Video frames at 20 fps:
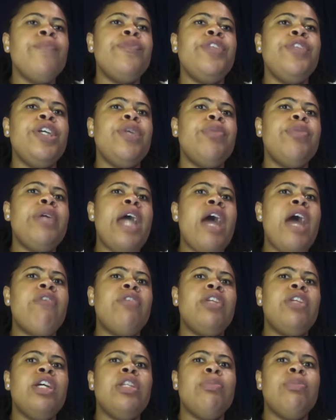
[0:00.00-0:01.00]
Then we have
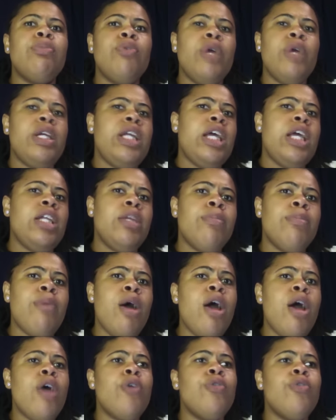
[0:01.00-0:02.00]
another boy named
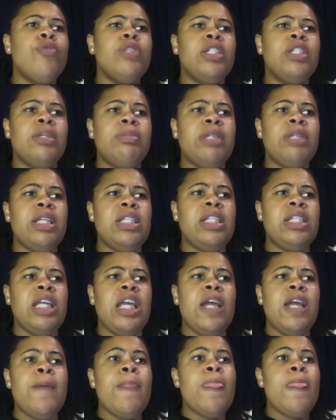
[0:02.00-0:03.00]
Lamar who was up there
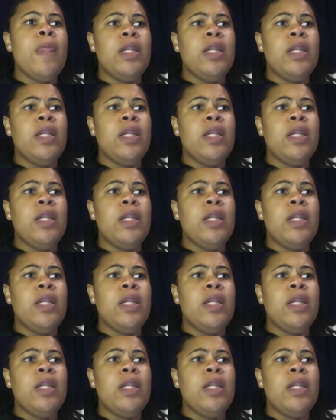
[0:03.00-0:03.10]
saying